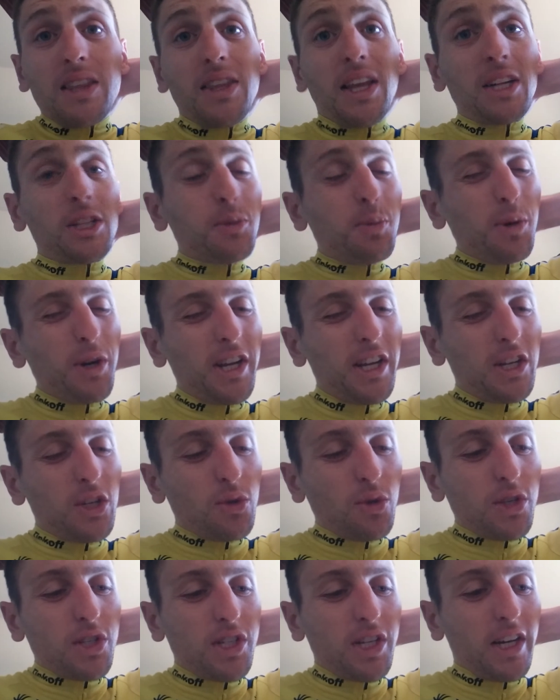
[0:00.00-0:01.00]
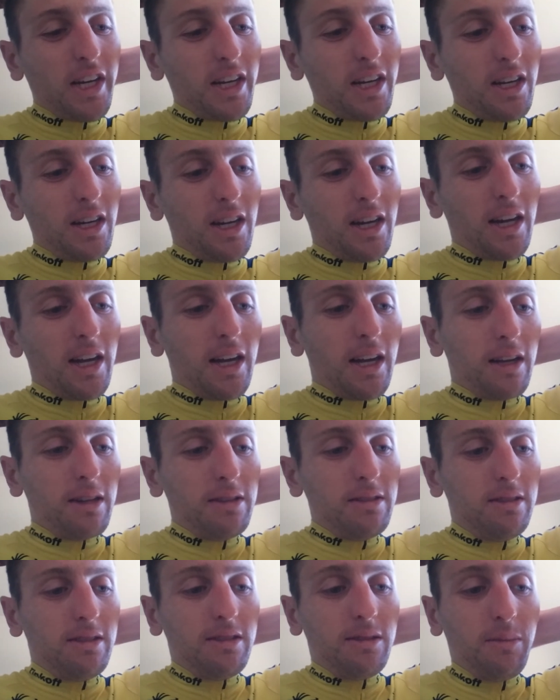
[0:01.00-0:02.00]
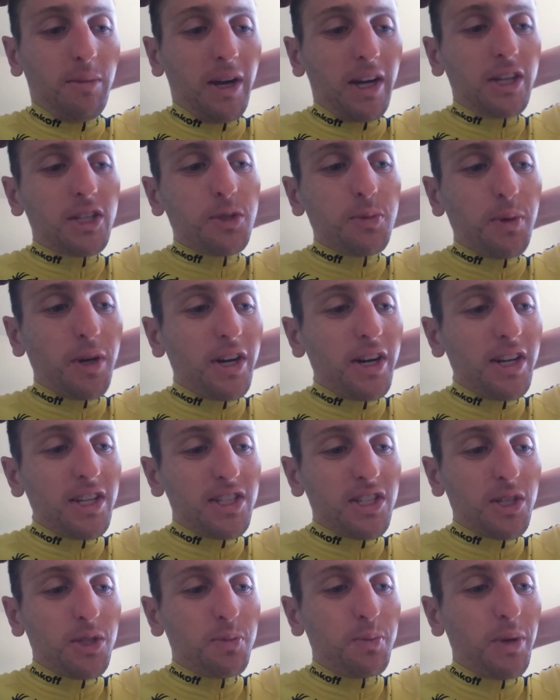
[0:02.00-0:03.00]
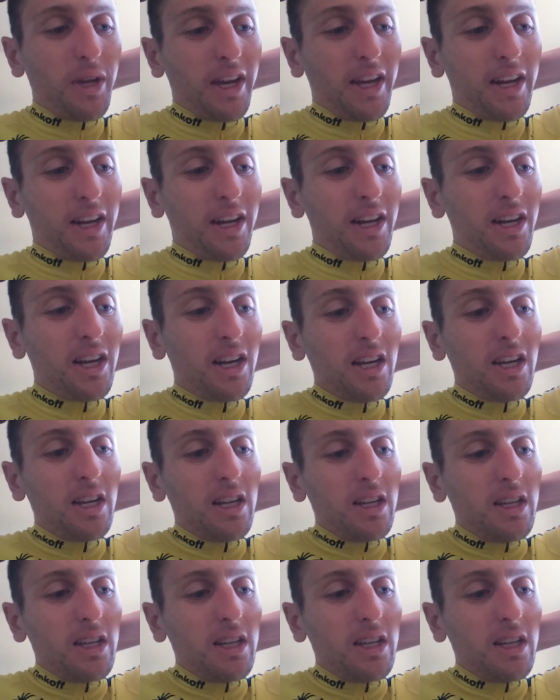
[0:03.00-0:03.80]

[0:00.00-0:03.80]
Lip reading: that's pretty interesting. My experience has been,